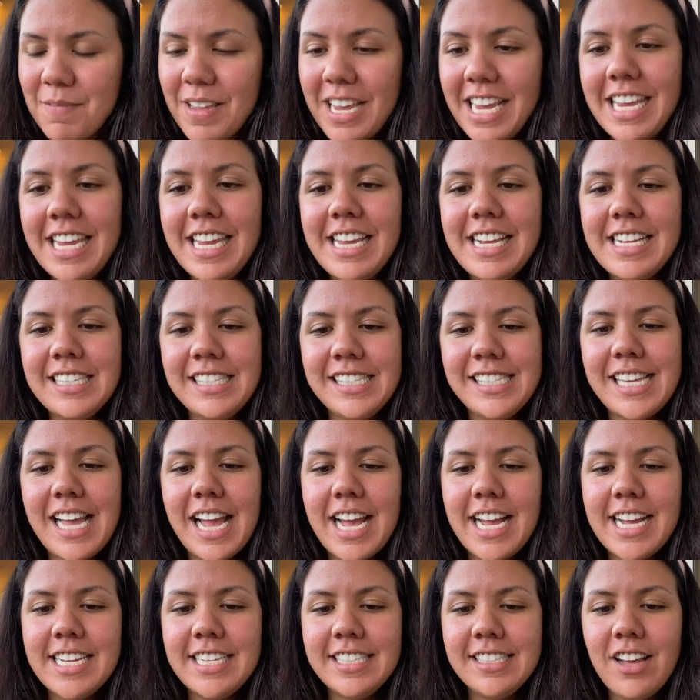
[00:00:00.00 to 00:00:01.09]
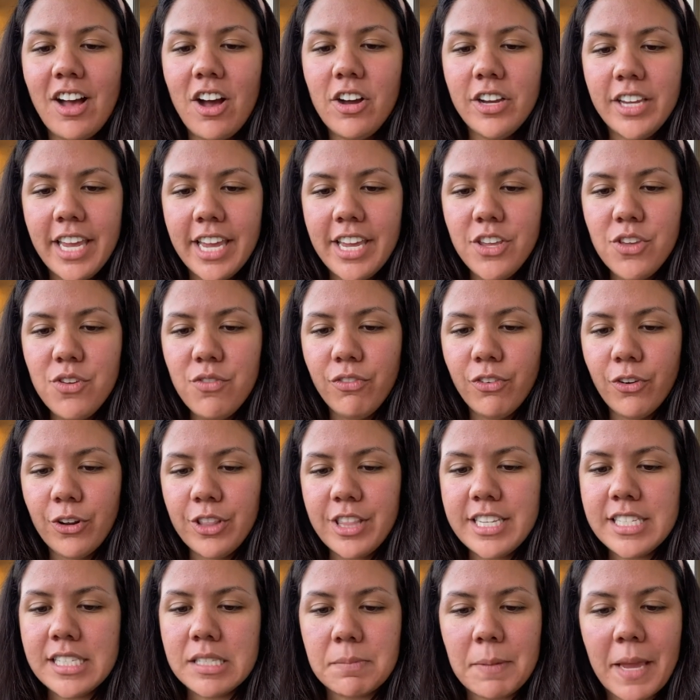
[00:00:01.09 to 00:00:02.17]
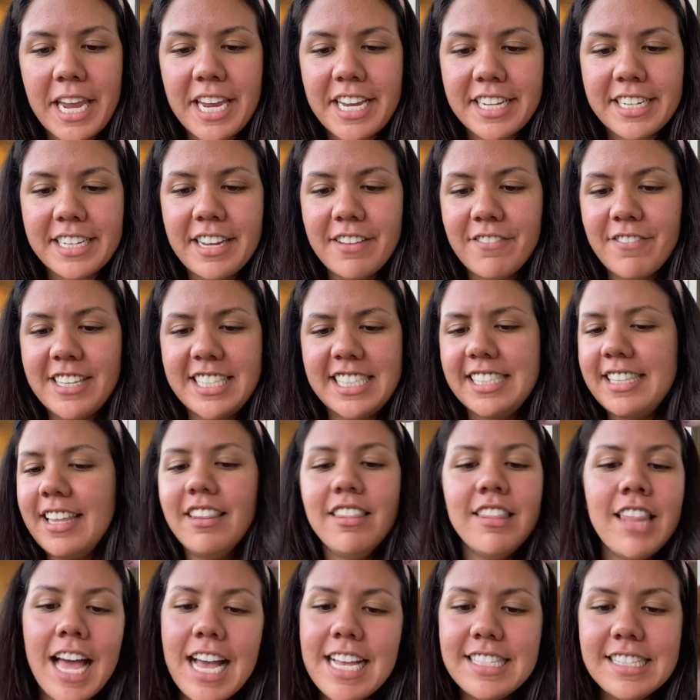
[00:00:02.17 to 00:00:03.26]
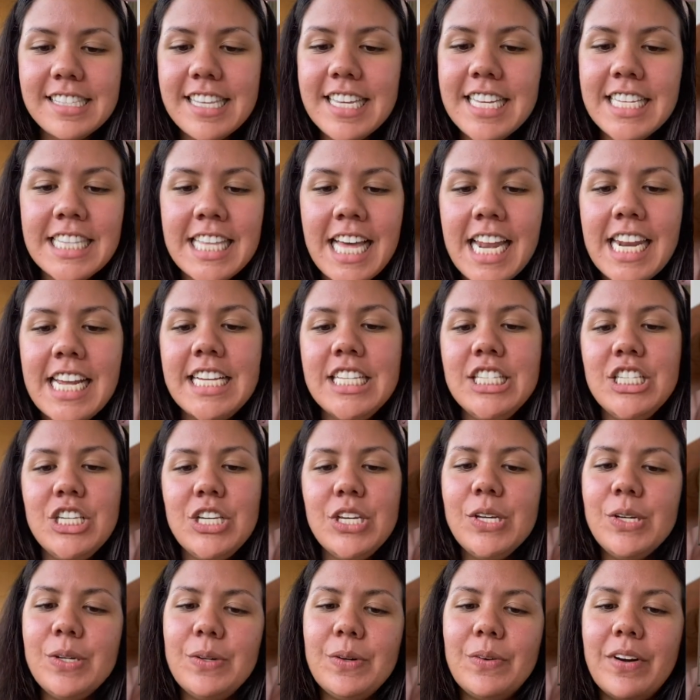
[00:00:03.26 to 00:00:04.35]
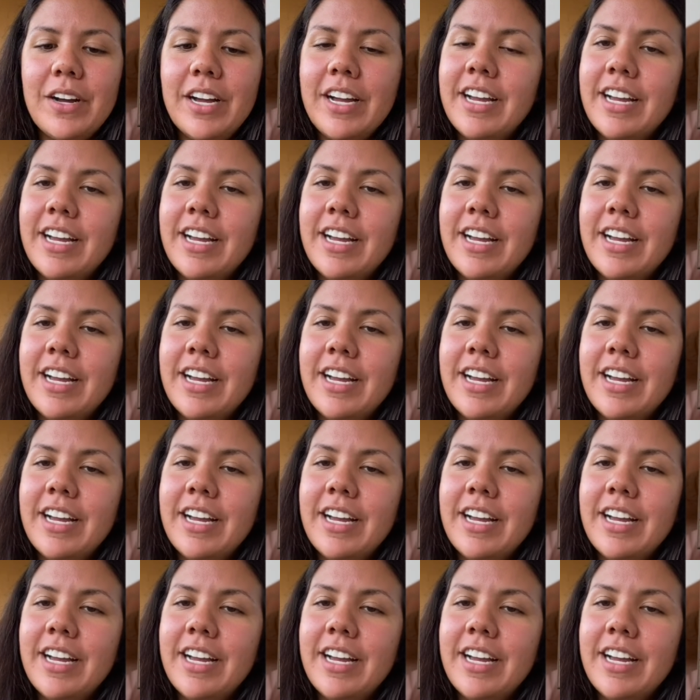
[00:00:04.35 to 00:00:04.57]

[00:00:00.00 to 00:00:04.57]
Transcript: He says, I'll get you for this pin if it's the last thing that I do.